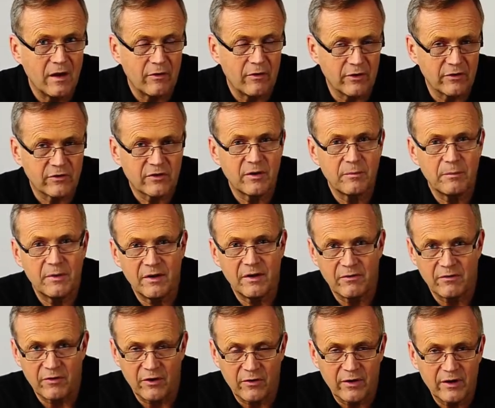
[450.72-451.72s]
This can be a
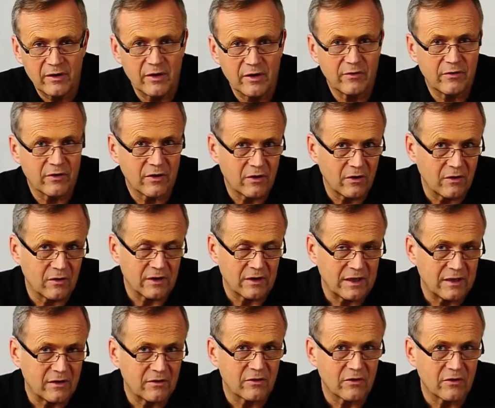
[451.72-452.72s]
very difficult
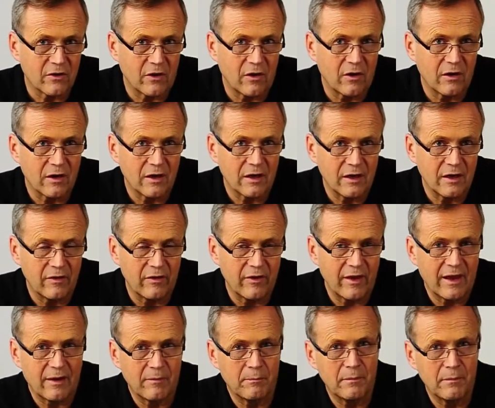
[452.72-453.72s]
install in
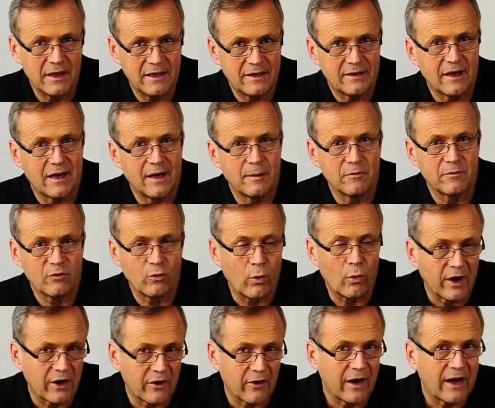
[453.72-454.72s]
that many times a
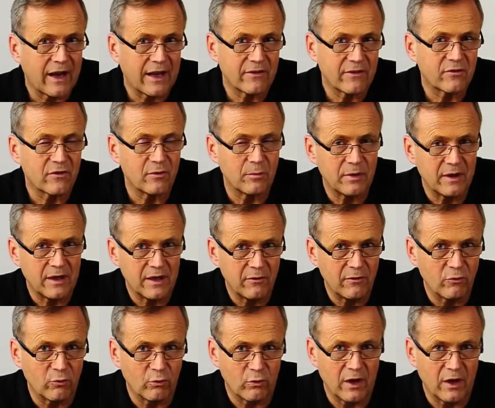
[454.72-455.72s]
wire has to be
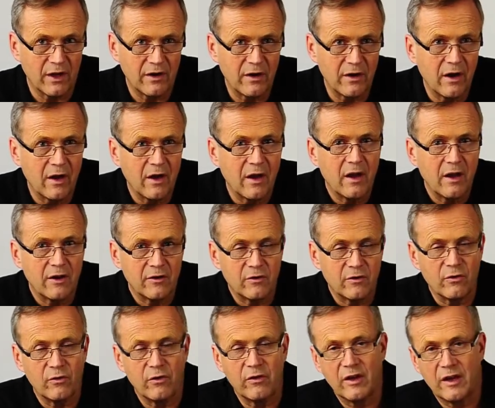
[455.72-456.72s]
run
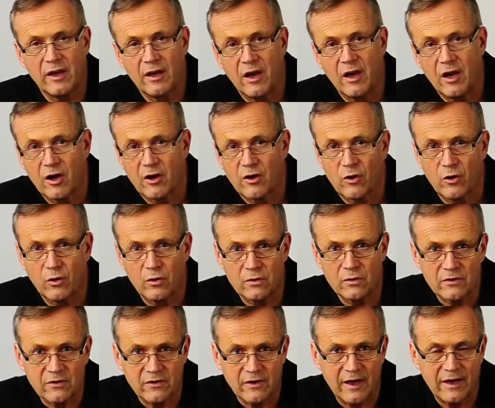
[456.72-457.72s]
to the
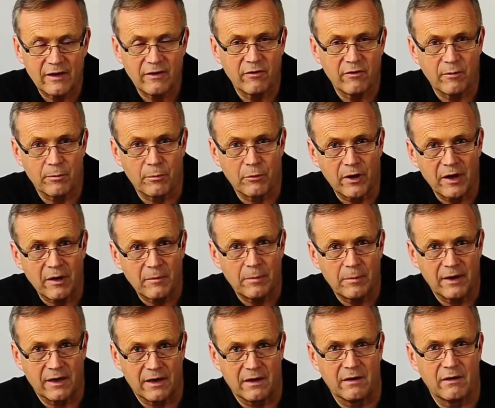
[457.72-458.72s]
cold side of the brake
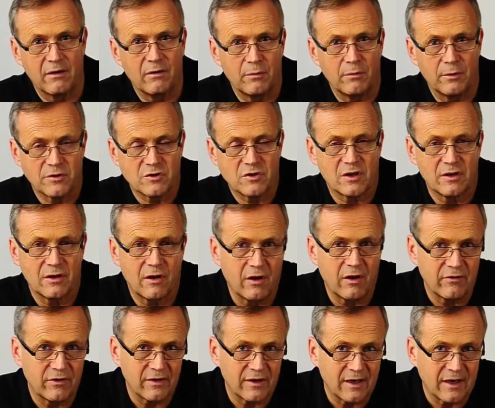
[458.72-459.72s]
pedal, which can
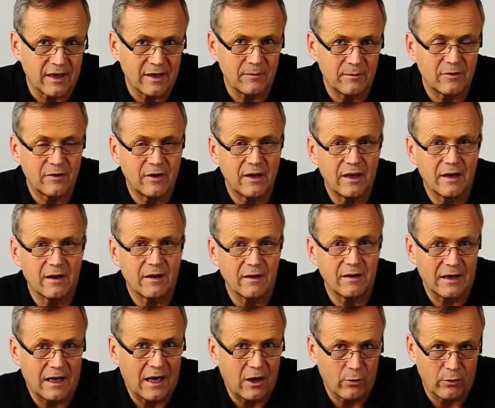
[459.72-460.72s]
oftentimes take
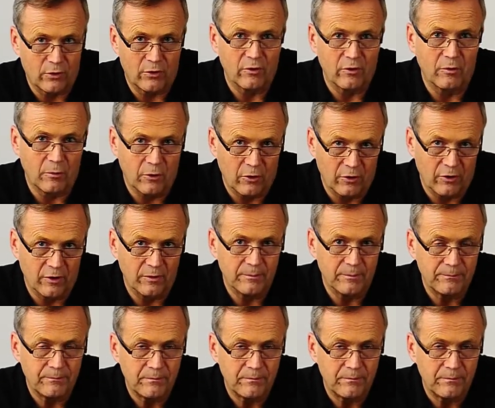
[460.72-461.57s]
an hour or more.